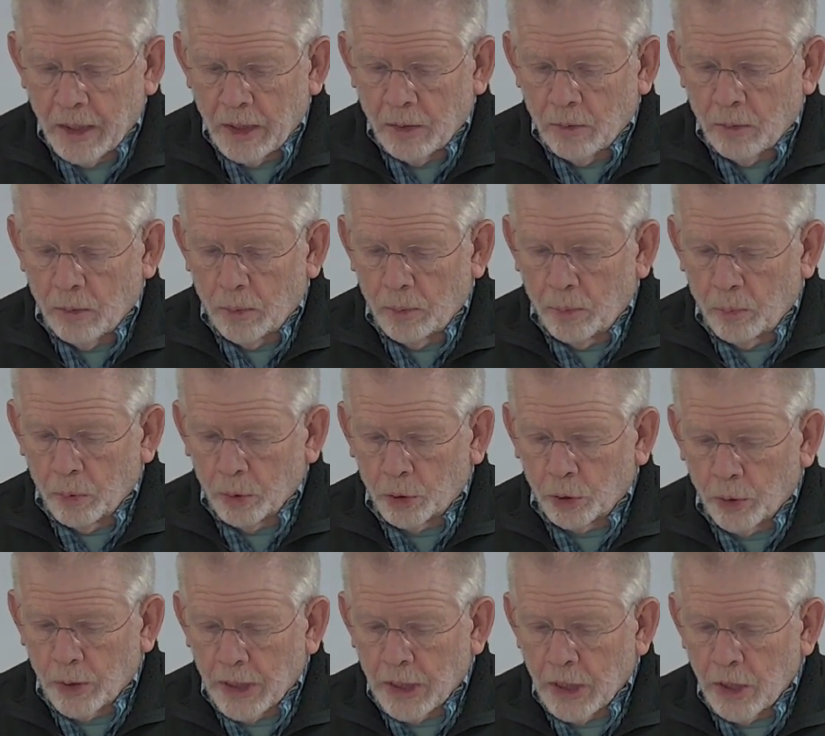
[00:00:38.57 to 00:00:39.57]
will, will
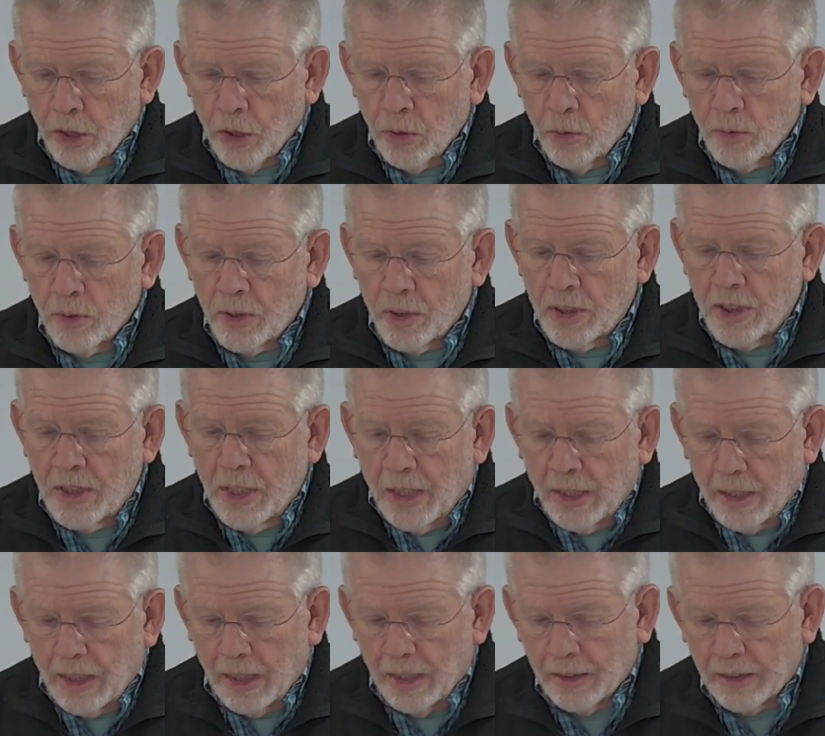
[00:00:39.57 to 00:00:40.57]
join a new
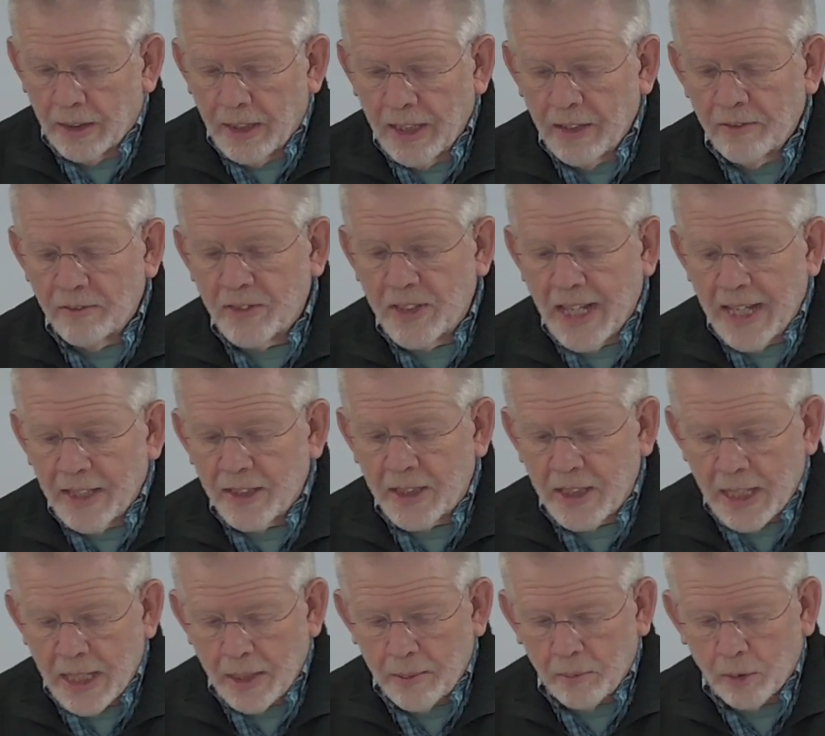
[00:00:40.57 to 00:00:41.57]
uh, Live Dead
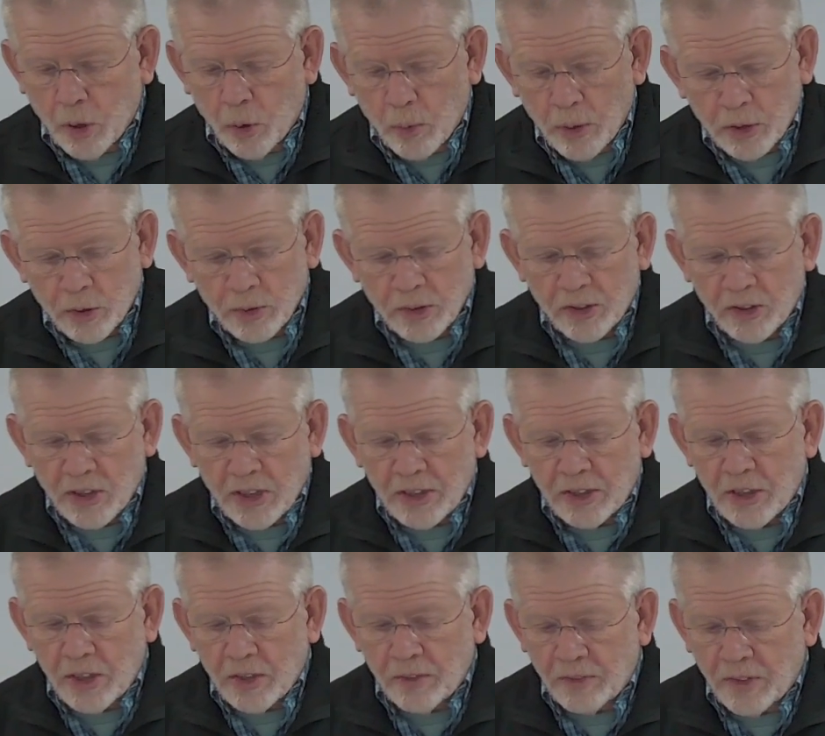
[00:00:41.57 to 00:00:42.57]
team going to a
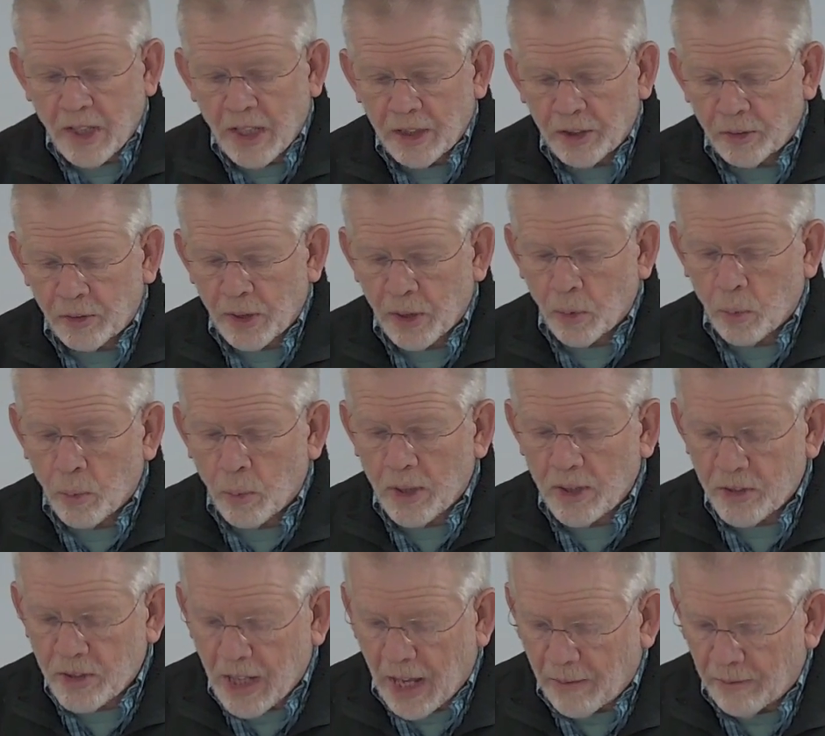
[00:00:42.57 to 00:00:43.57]
sensitive country in
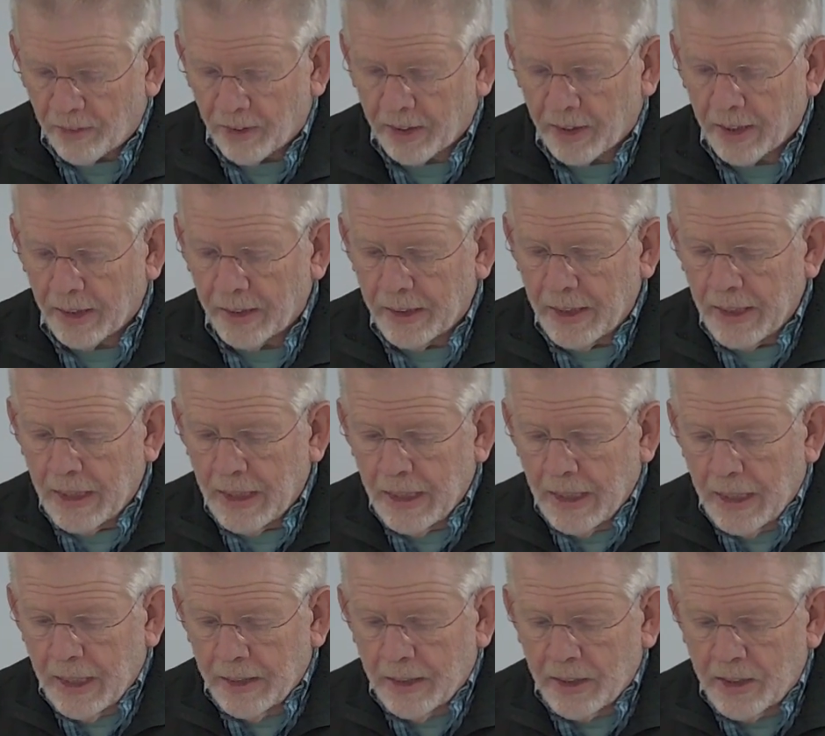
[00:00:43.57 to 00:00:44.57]
West Africa.
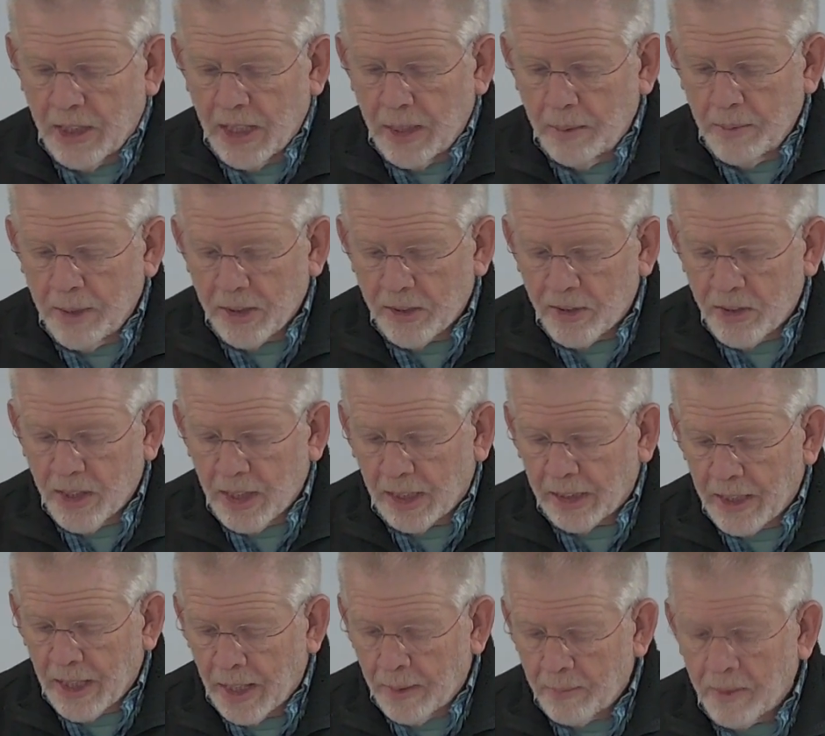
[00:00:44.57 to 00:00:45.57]
The team has
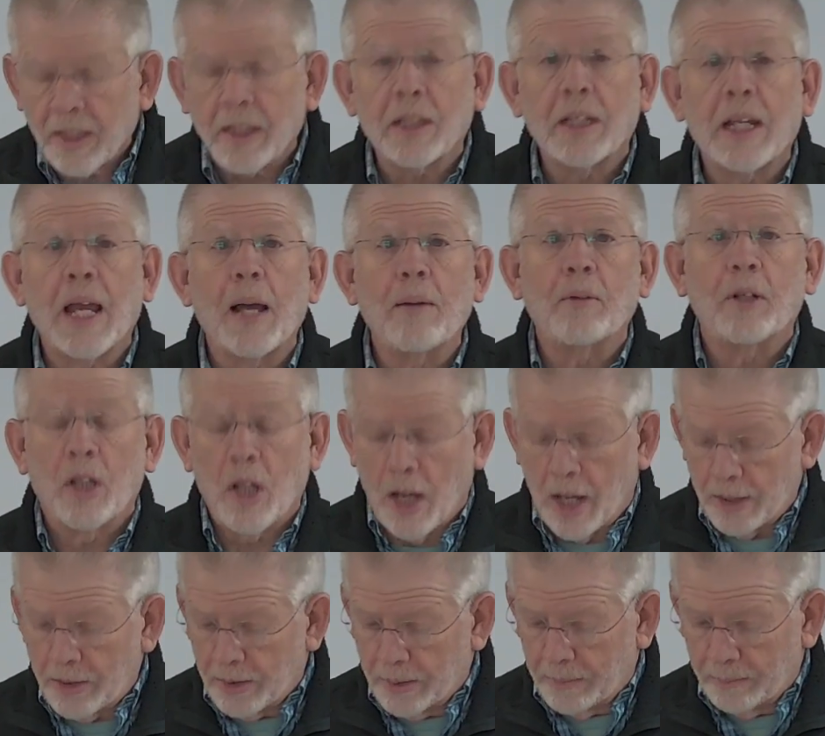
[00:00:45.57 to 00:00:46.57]
nicknamed it
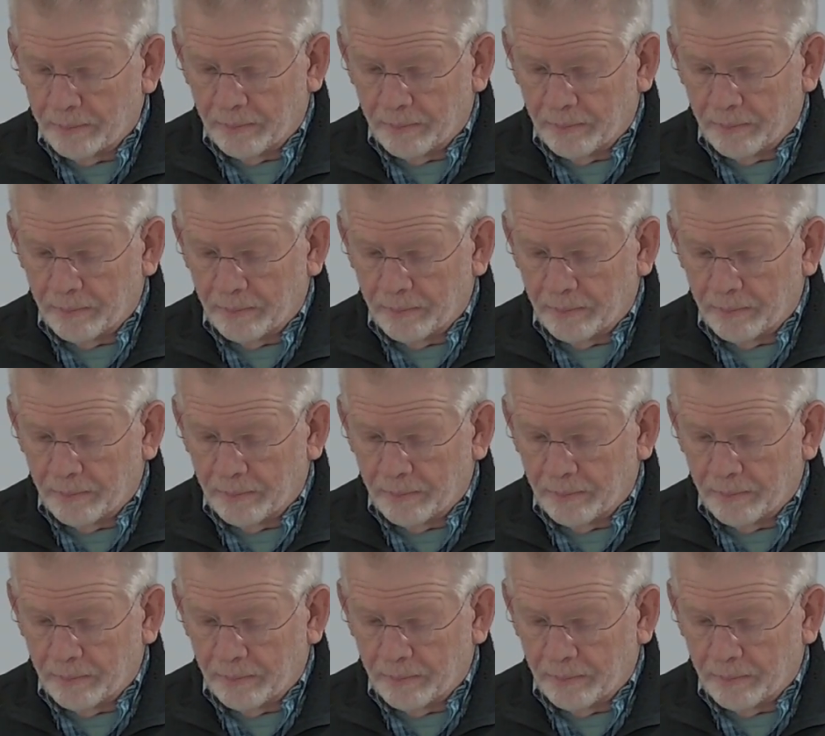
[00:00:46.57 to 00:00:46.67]
Camelot.